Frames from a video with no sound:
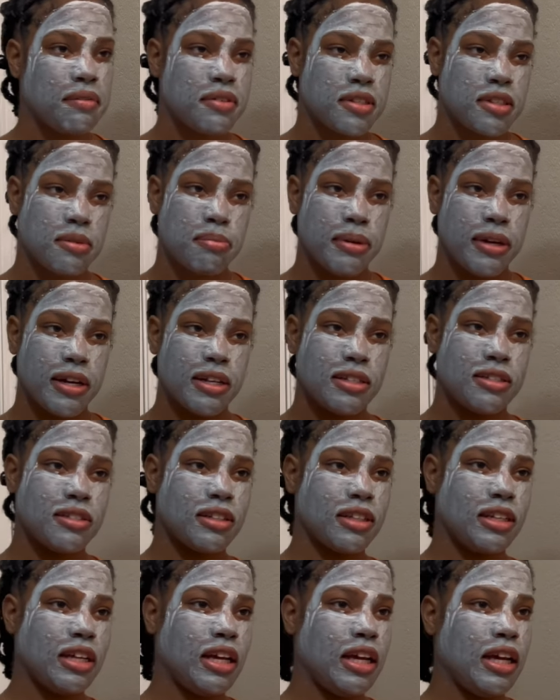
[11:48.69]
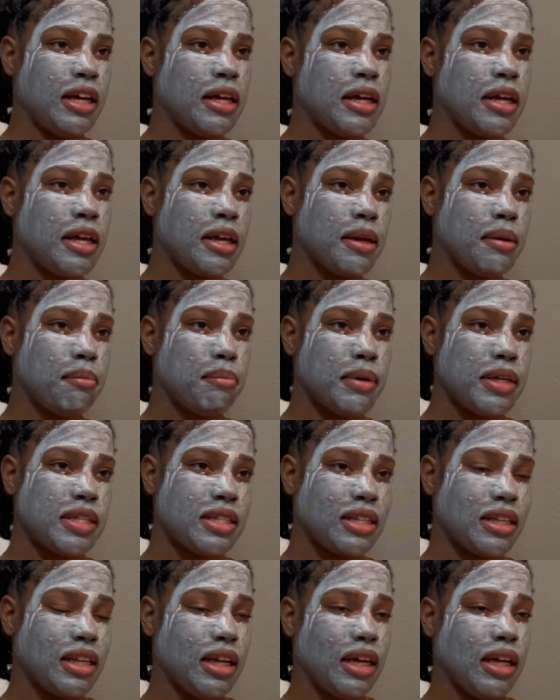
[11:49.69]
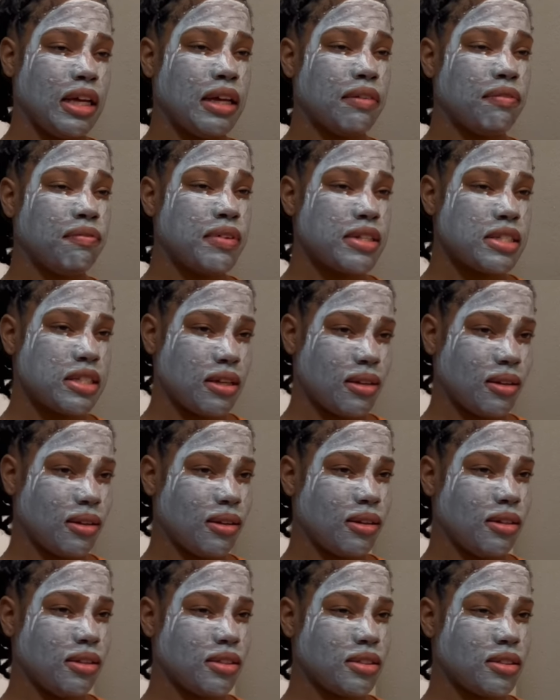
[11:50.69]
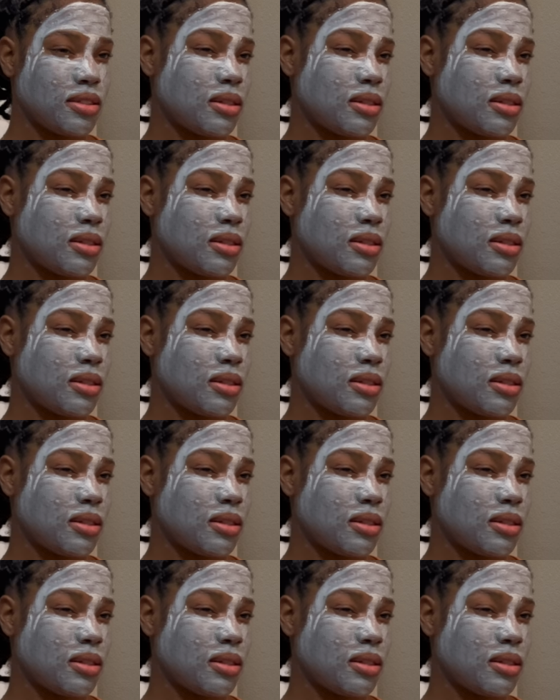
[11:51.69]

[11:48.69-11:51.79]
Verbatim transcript: spiritually, mentally, and physically.